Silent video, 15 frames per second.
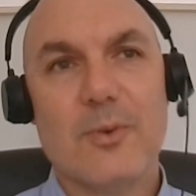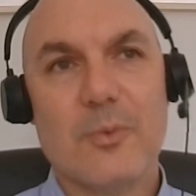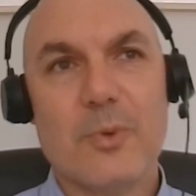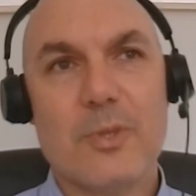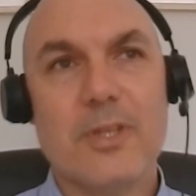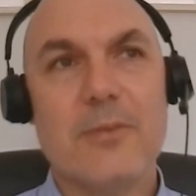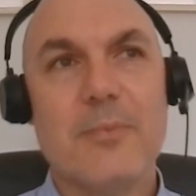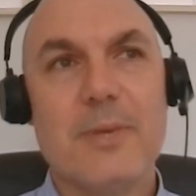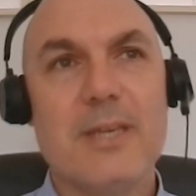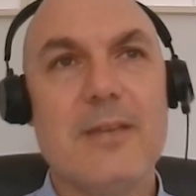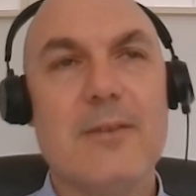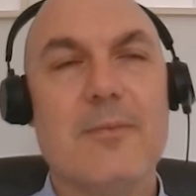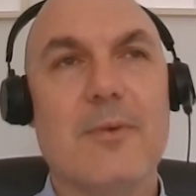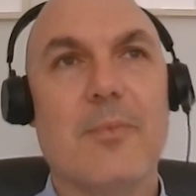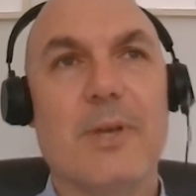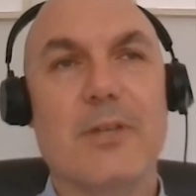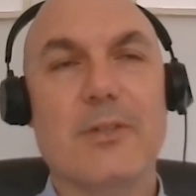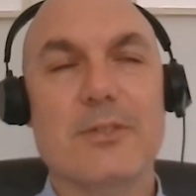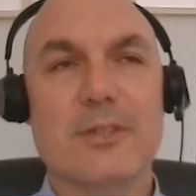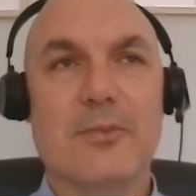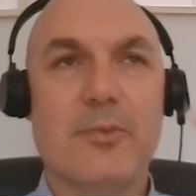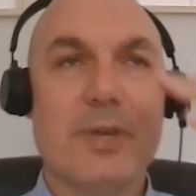would it be,
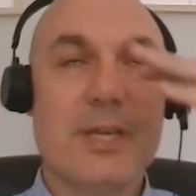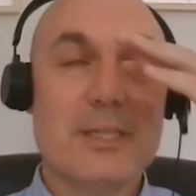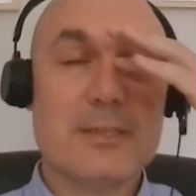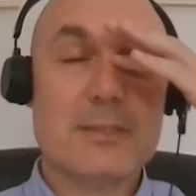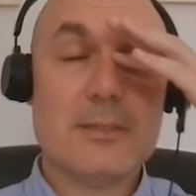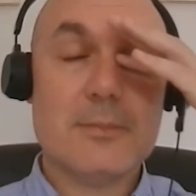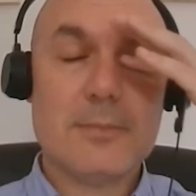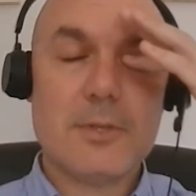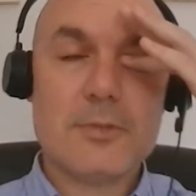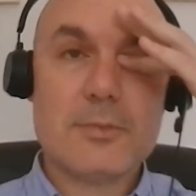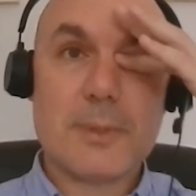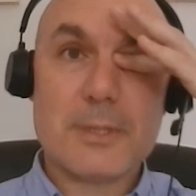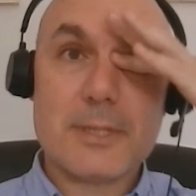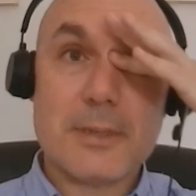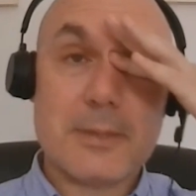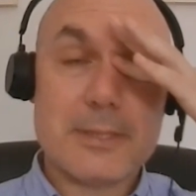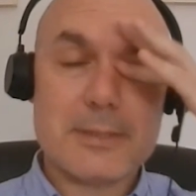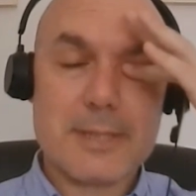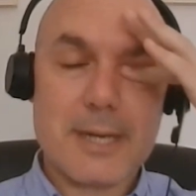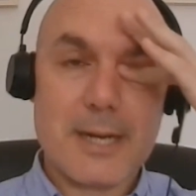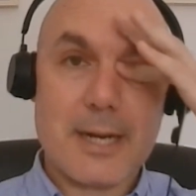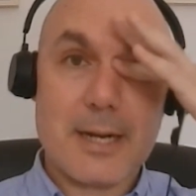because if we assume those
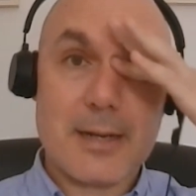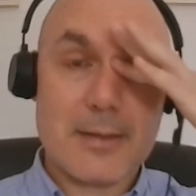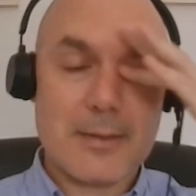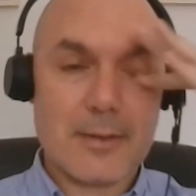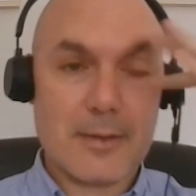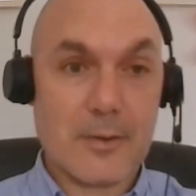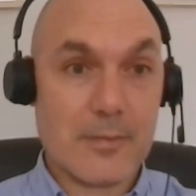materials are